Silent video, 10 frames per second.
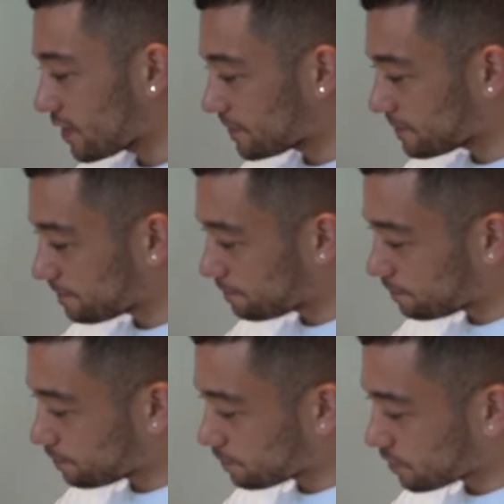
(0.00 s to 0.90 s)

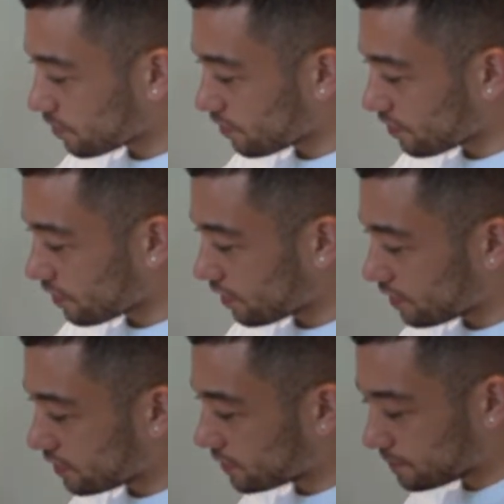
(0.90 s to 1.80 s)

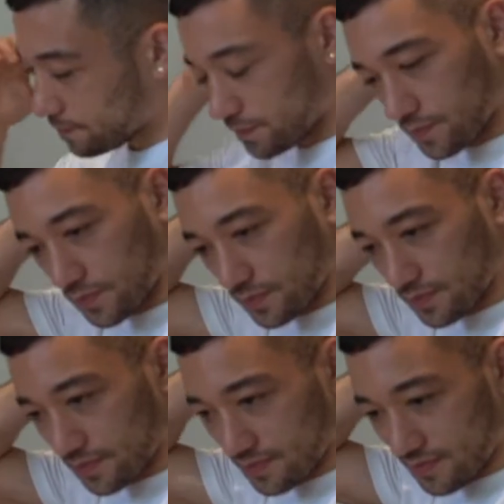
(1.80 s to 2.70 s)

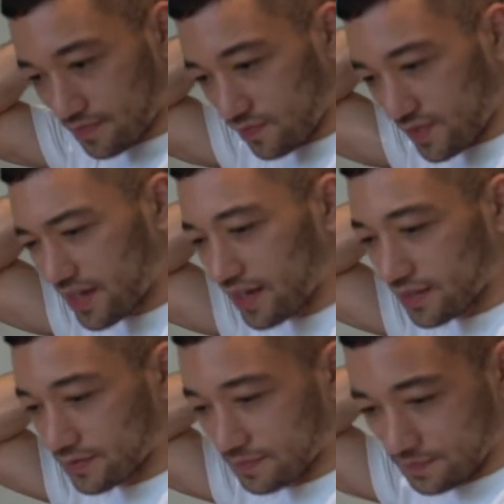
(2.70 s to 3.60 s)

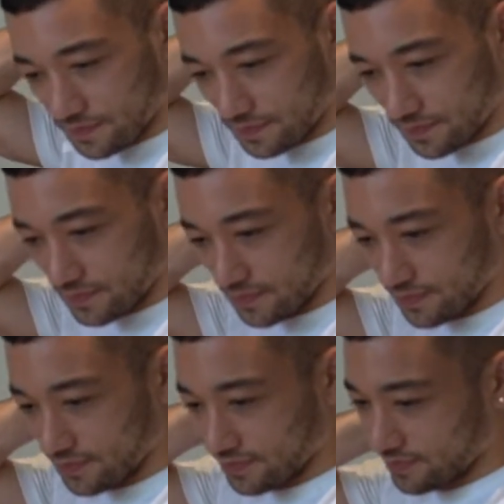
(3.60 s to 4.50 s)

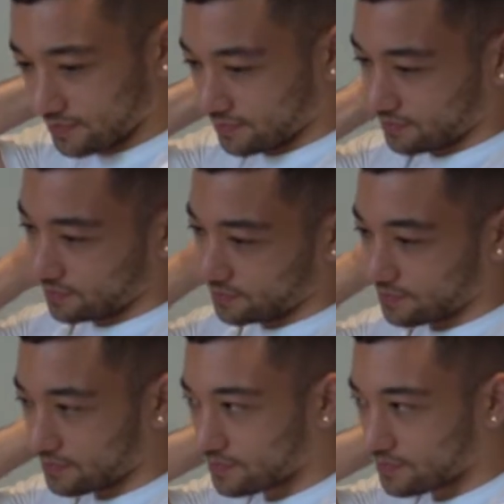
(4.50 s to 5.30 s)
(not speaking)